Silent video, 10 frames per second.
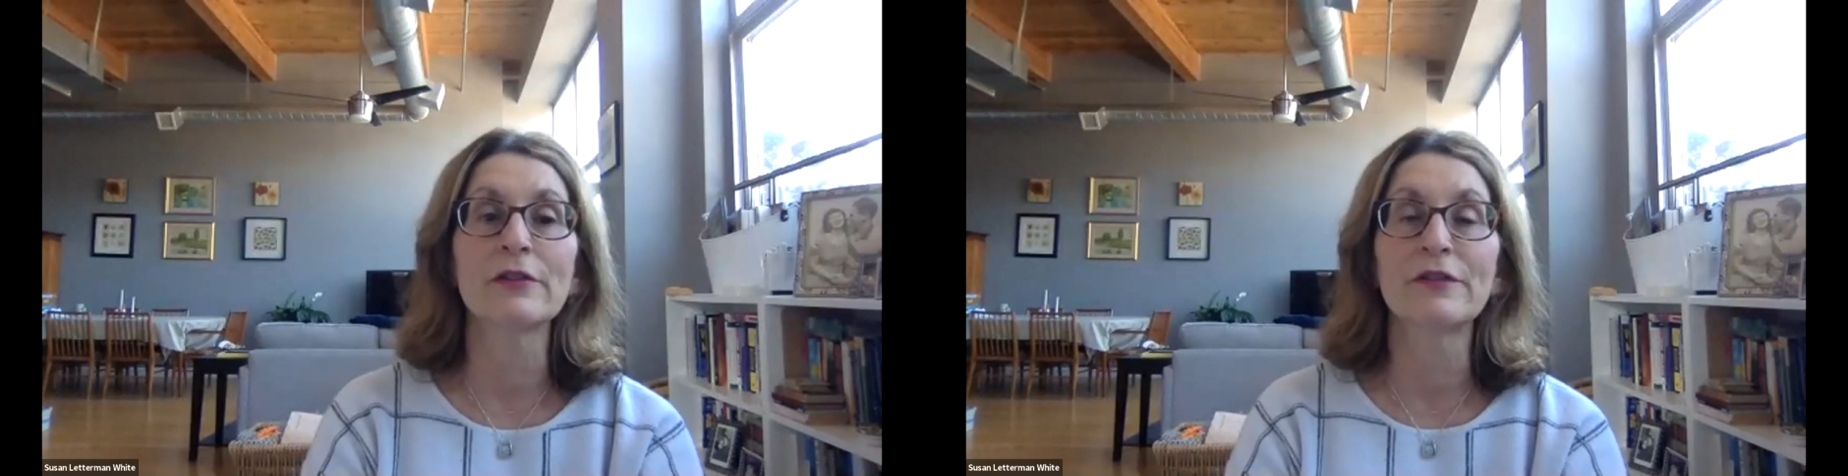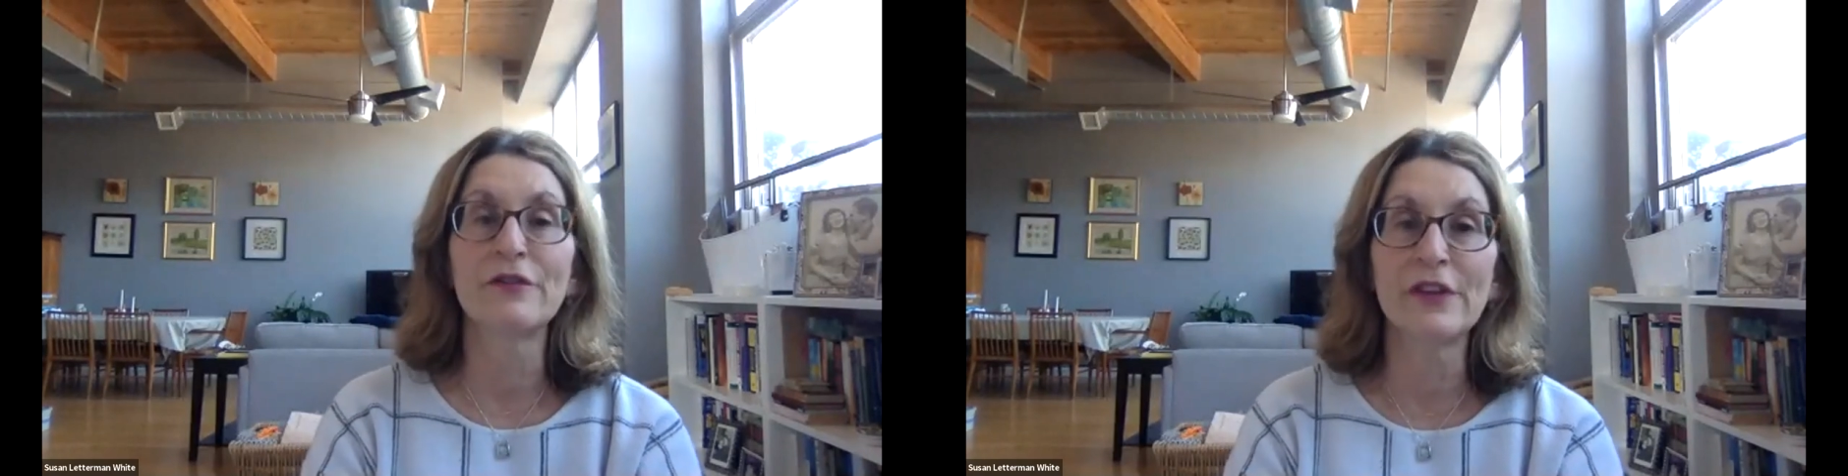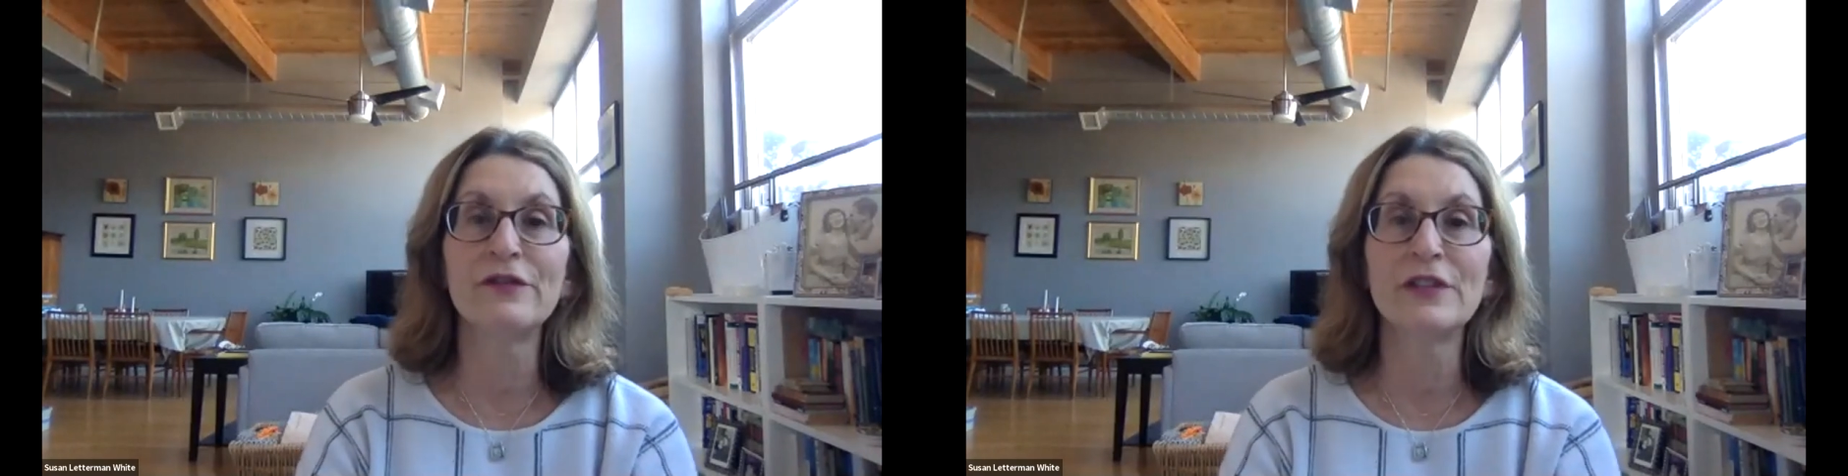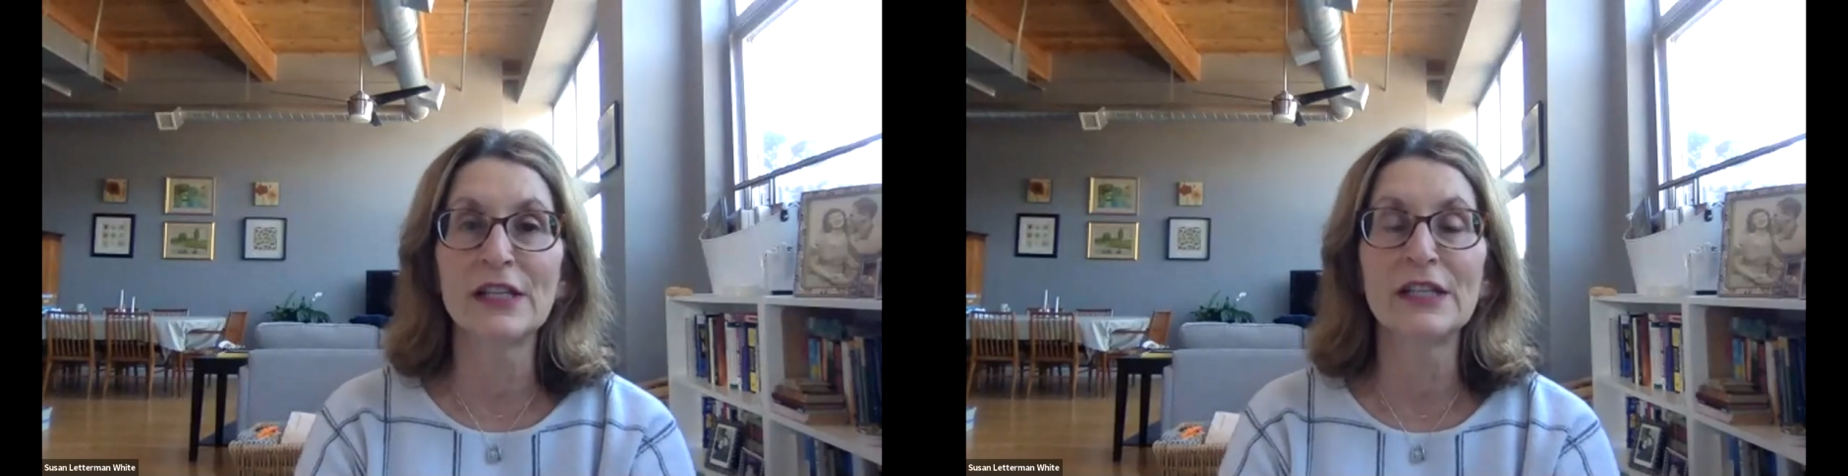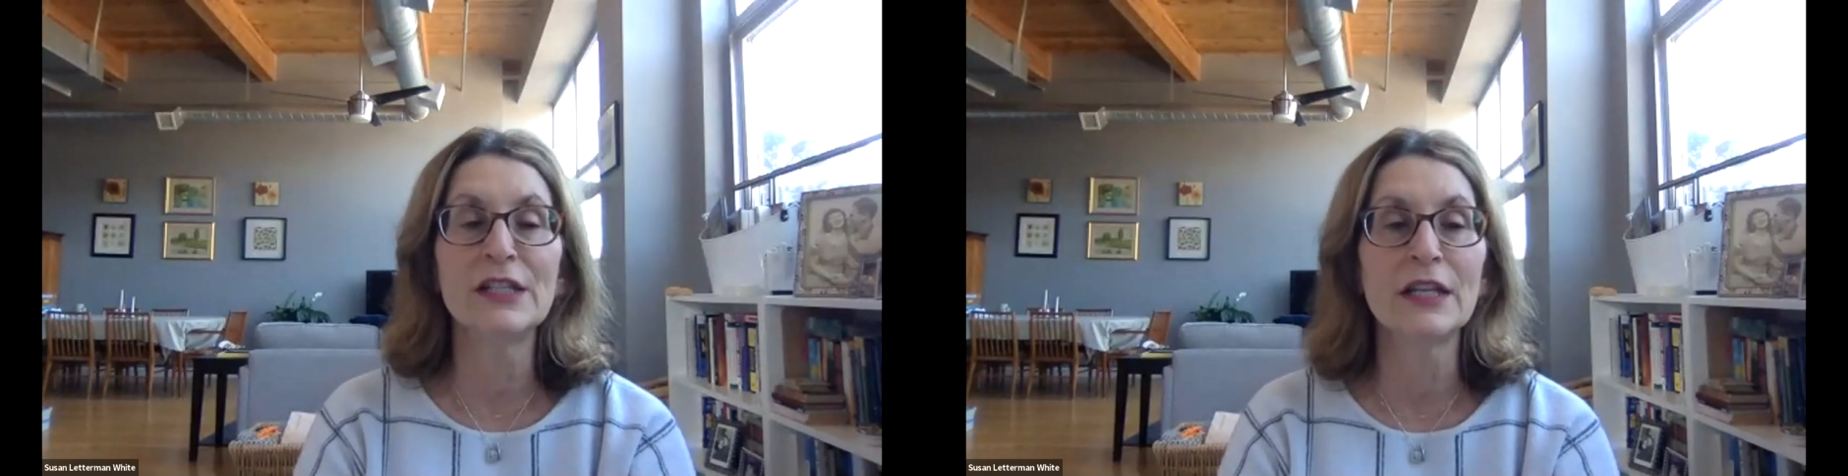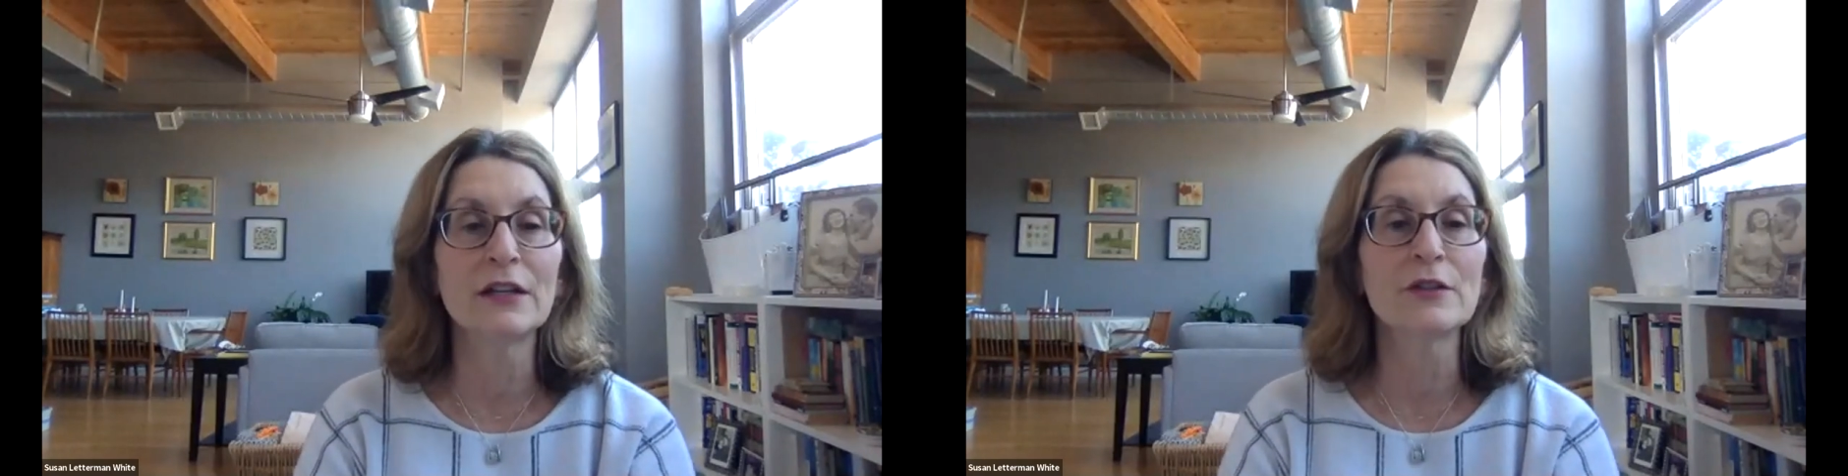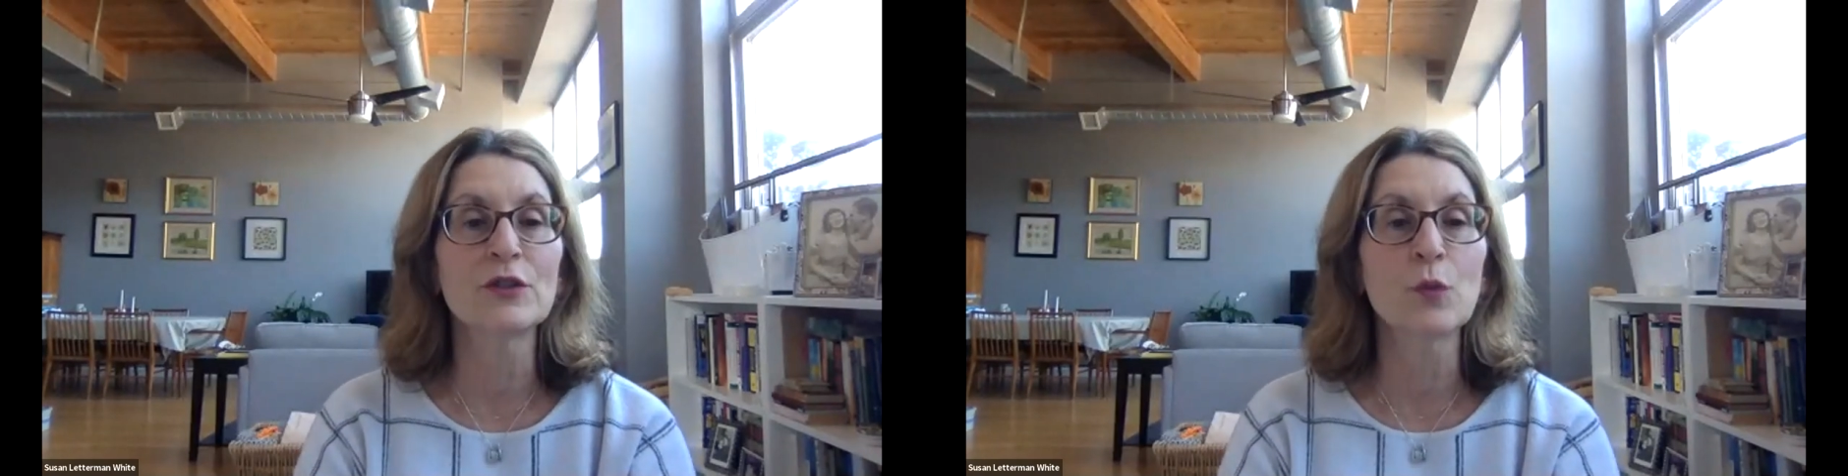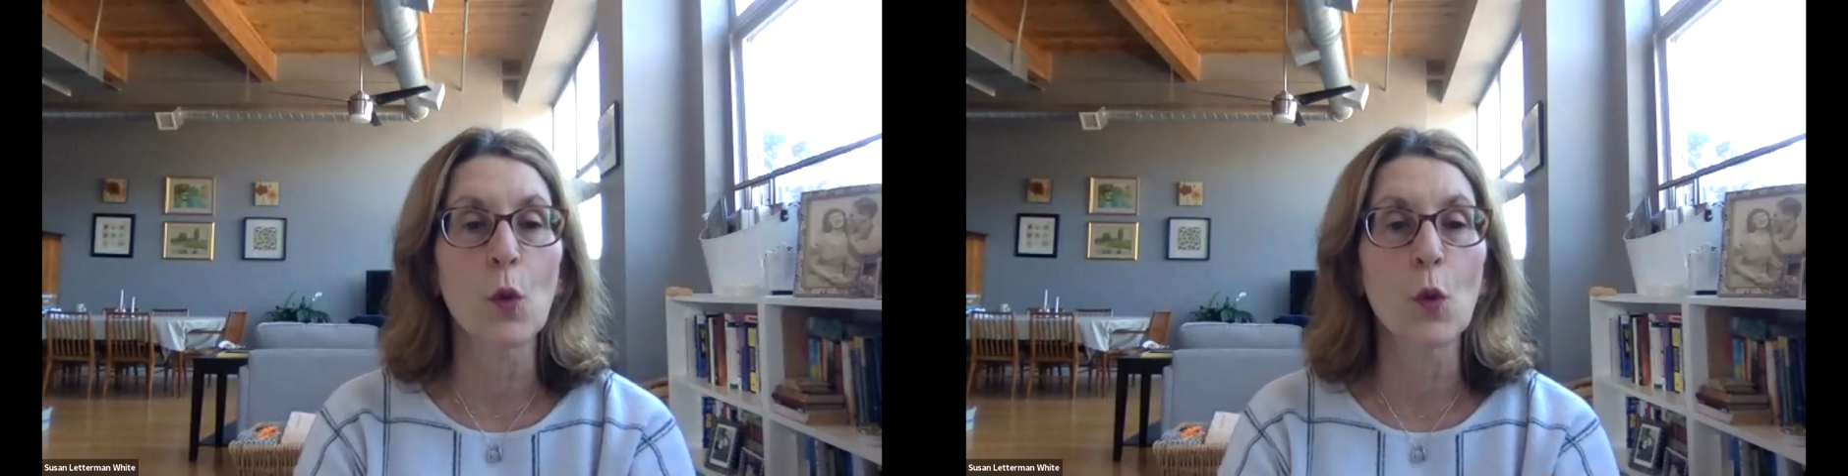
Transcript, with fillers: 15 years